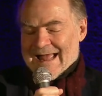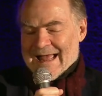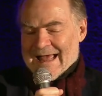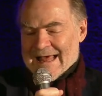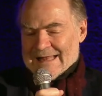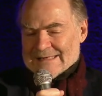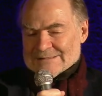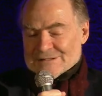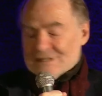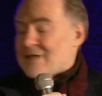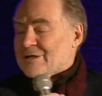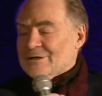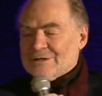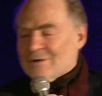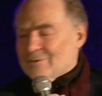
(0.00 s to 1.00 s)
And
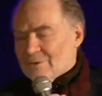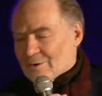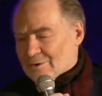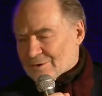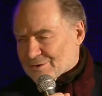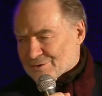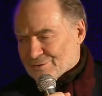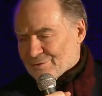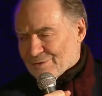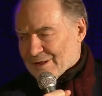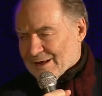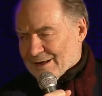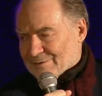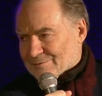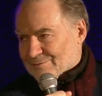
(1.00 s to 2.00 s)
he can no longer do
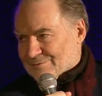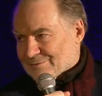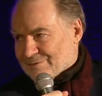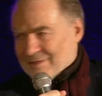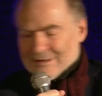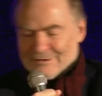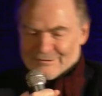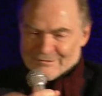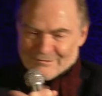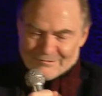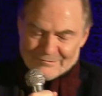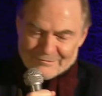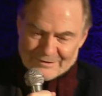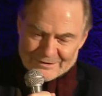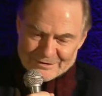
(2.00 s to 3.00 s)
that, thanks to
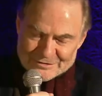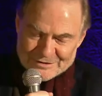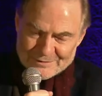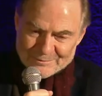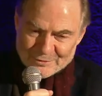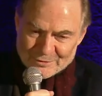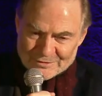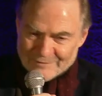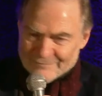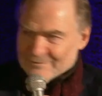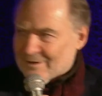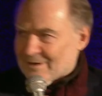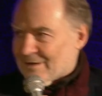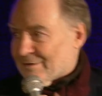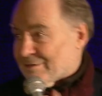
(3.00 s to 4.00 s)
Zuzana
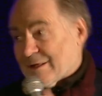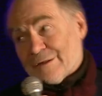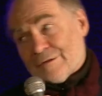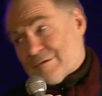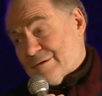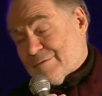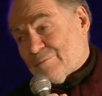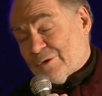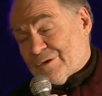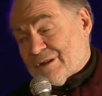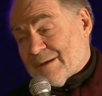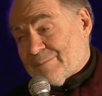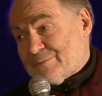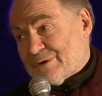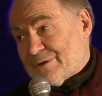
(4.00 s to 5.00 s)
Čaputová, thanks to
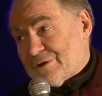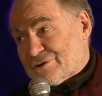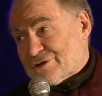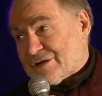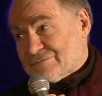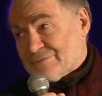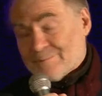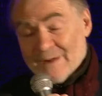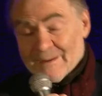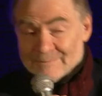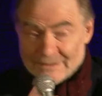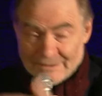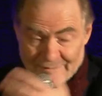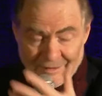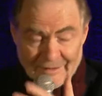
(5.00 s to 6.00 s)
what's happened in the Czech
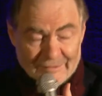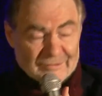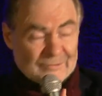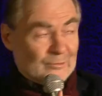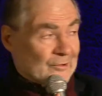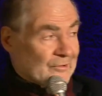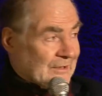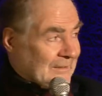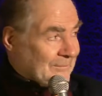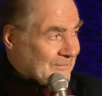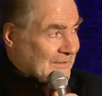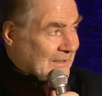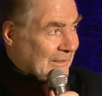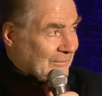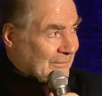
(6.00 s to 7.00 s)
Republic, thanks to what's
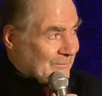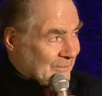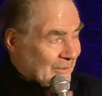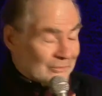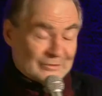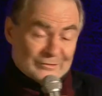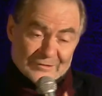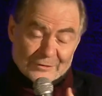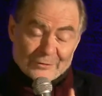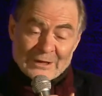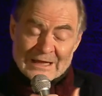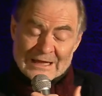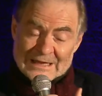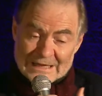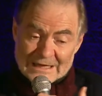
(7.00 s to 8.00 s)
happened now in Poland. So
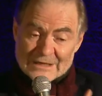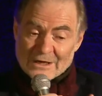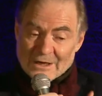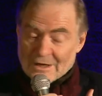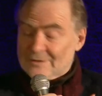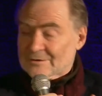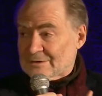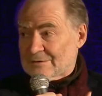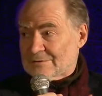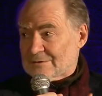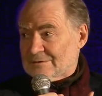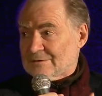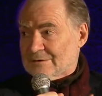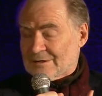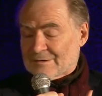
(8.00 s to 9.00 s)
he can't
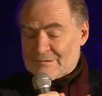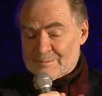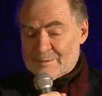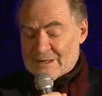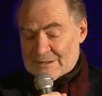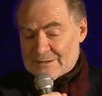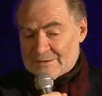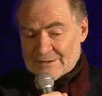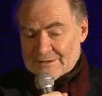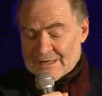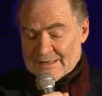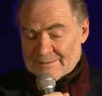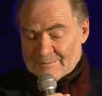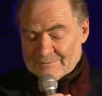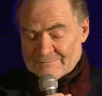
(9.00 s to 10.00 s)
speak in the
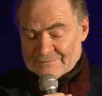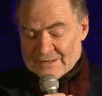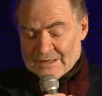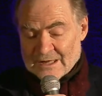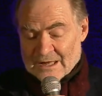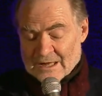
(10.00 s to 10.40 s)
name of